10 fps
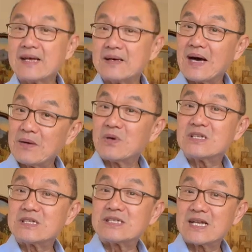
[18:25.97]
I
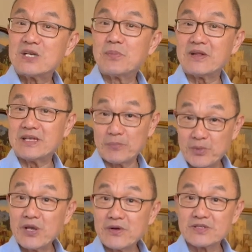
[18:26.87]
wanted to tell you about the
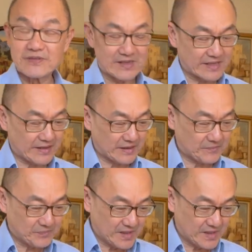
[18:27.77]
appearance of the leather.